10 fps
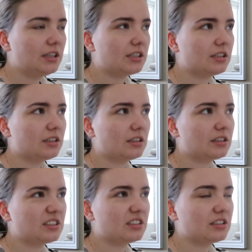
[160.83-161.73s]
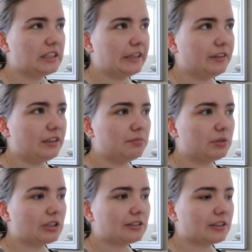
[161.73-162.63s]
at least in the ceiling,
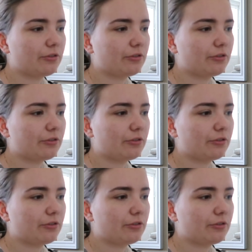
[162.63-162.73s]
because